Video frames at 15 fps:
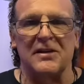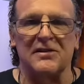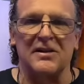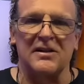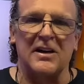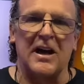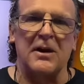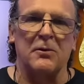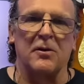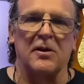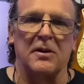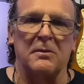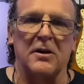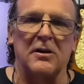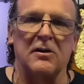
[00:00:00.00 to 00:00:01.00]
Today we're going to
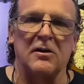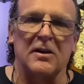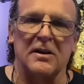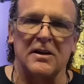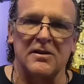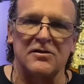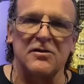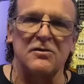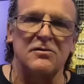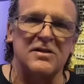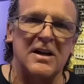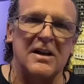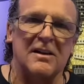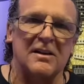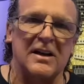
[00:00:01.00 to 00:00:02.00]
be looking at two
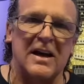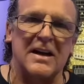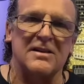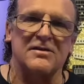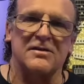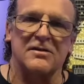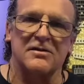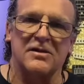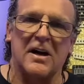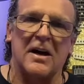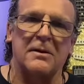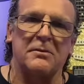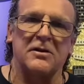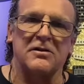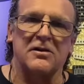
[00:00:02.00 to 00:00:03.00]
Telecaster
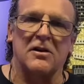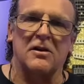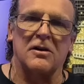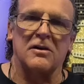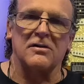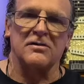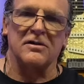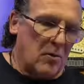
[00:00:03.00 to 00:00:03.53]
type guitars.